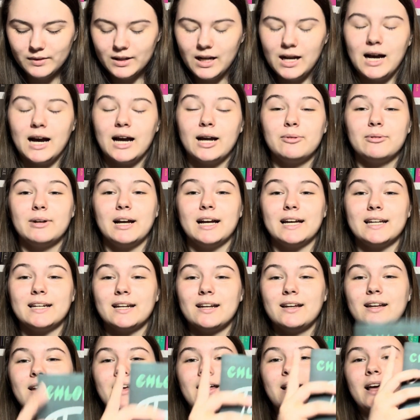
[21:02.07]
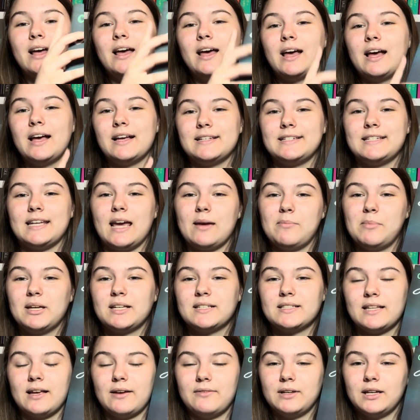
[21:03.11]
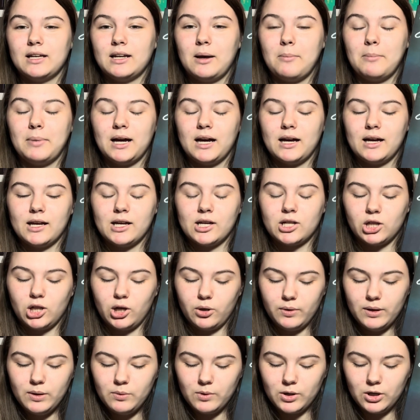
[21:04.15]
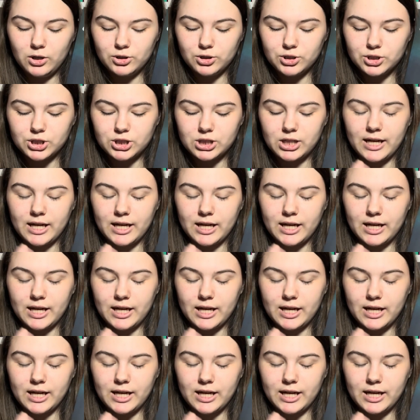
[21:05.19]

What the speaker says: I read Taming Seven by Chloe Walsh,